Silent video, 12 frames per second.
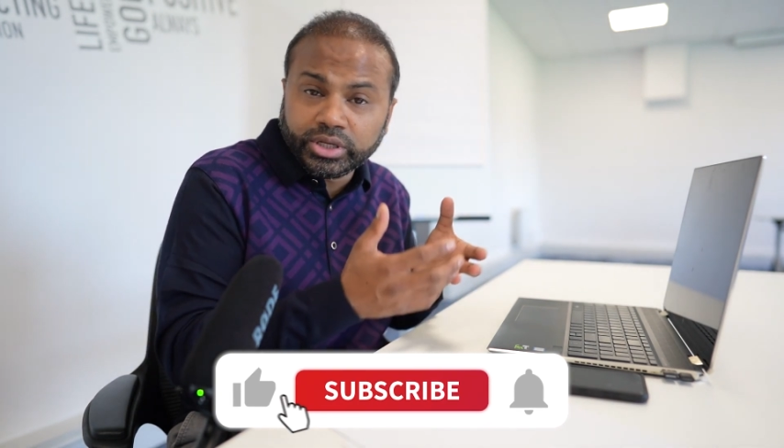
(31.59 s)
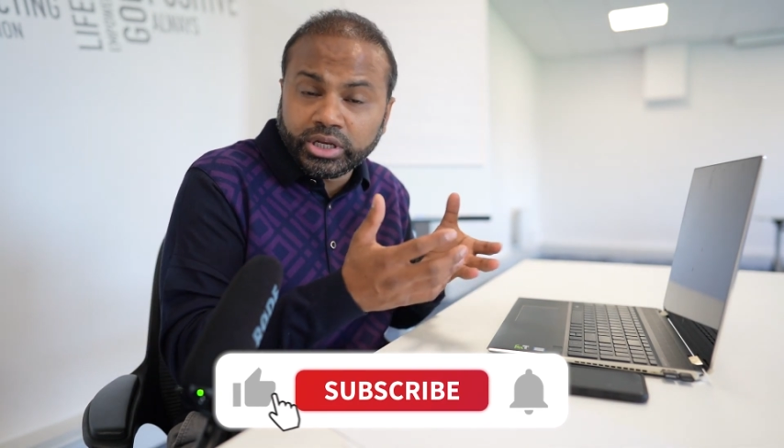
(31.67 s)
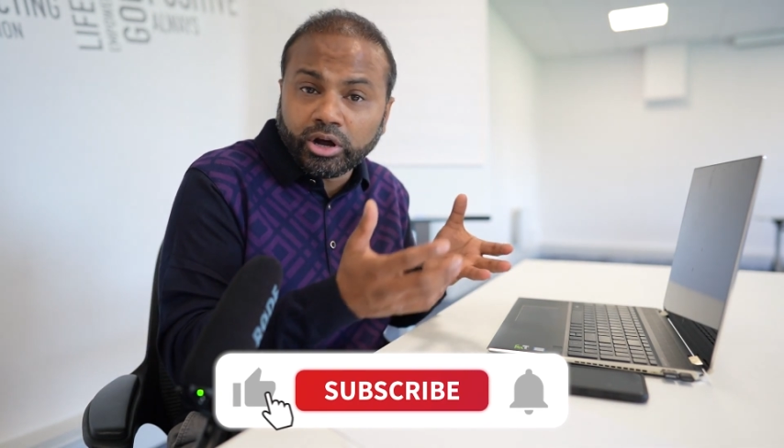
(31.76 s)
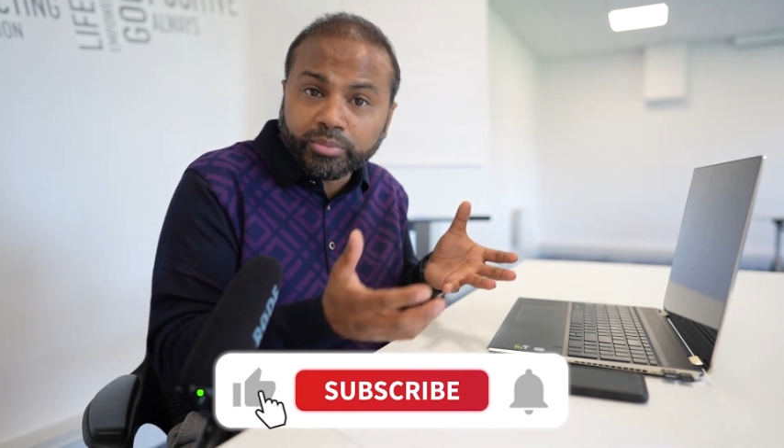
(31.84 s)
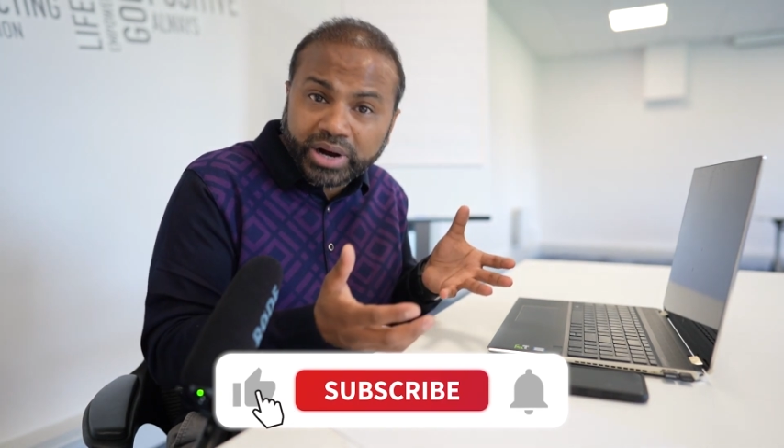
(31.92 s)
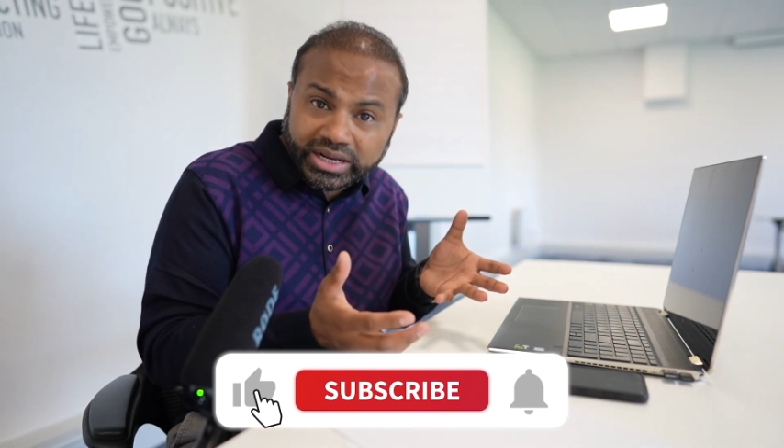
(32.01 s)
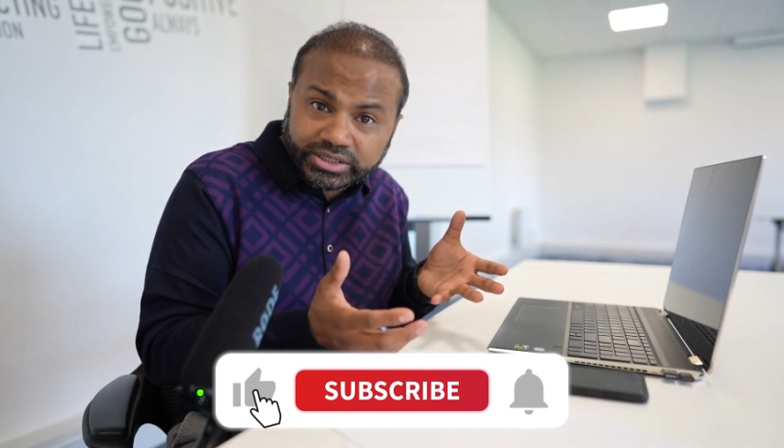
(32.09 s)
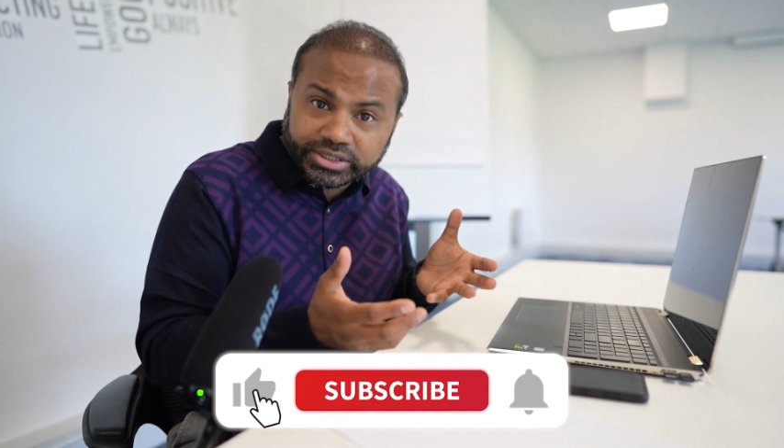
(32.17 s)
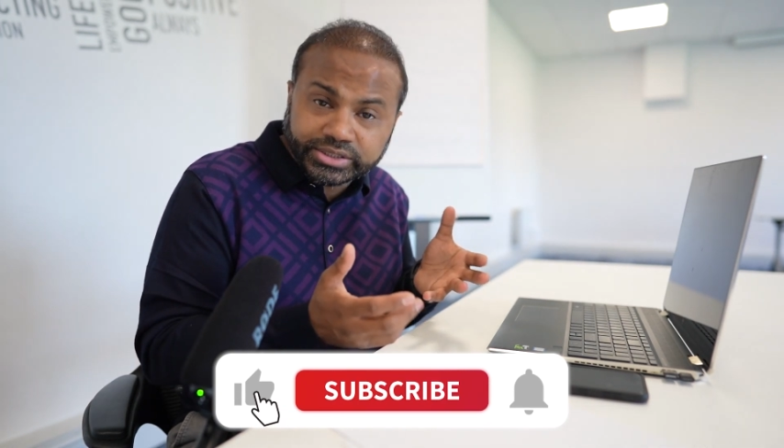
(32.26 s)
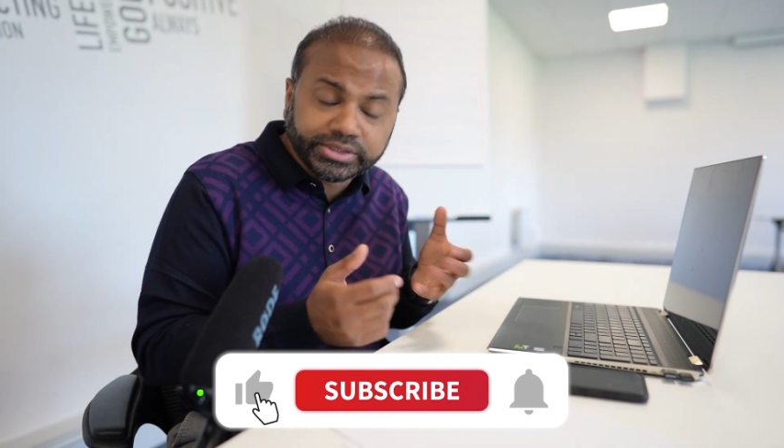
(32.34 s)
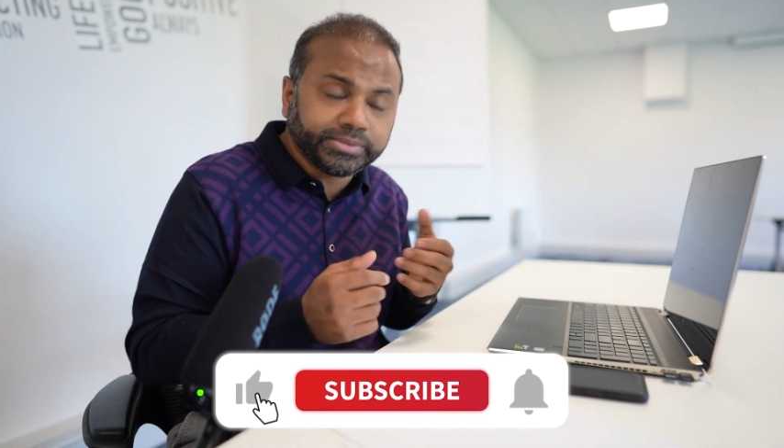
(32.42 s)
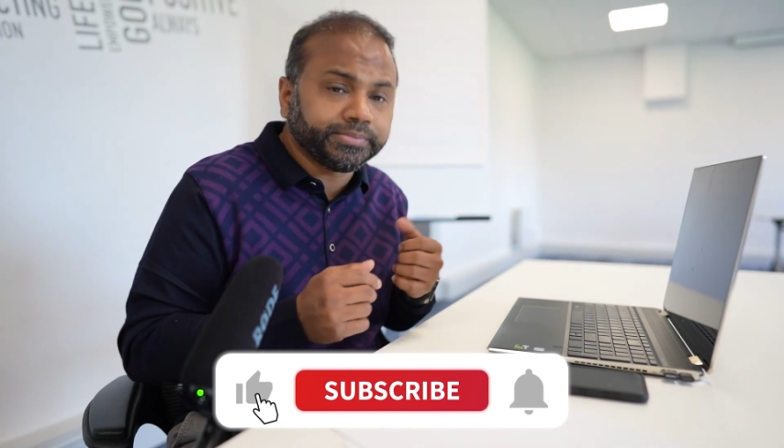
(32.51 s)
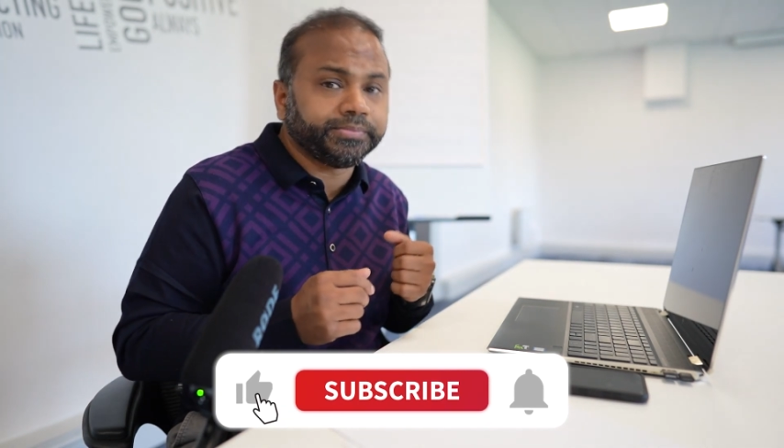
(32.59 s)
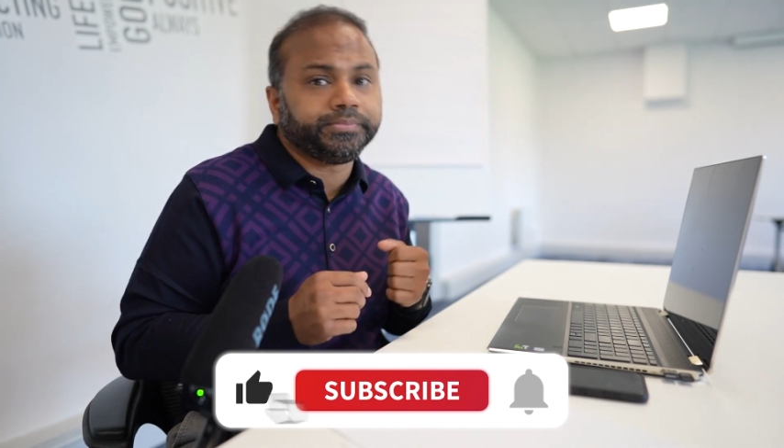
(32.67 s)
in our practice.